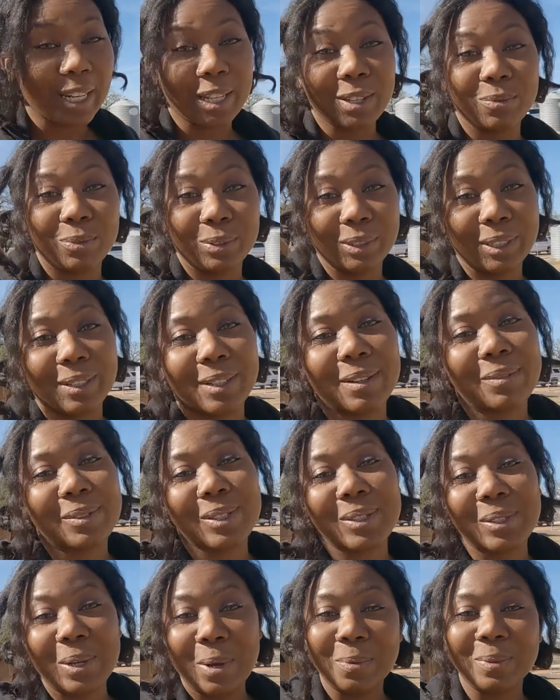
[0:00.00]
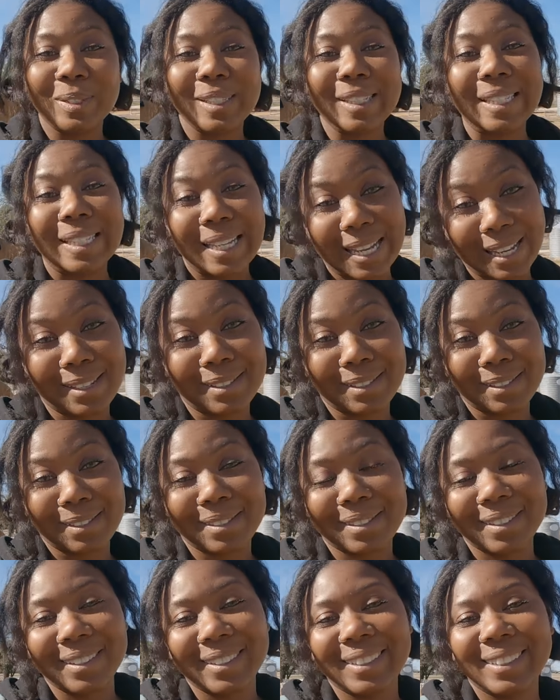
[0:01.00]
He really loves stone
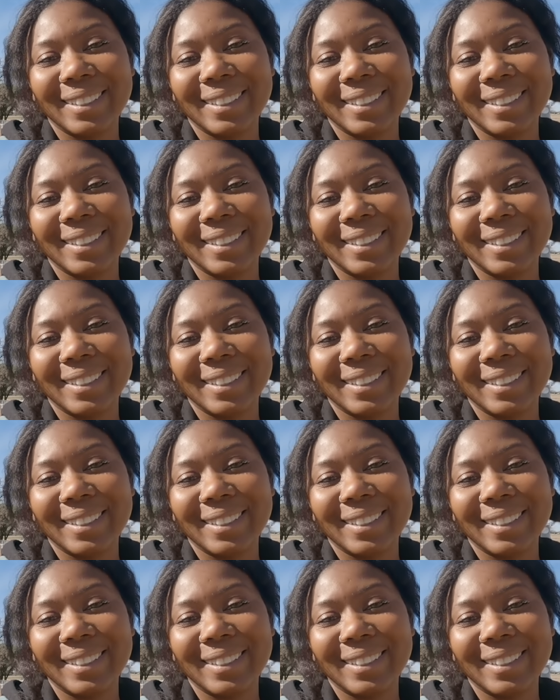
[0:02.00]
sinks.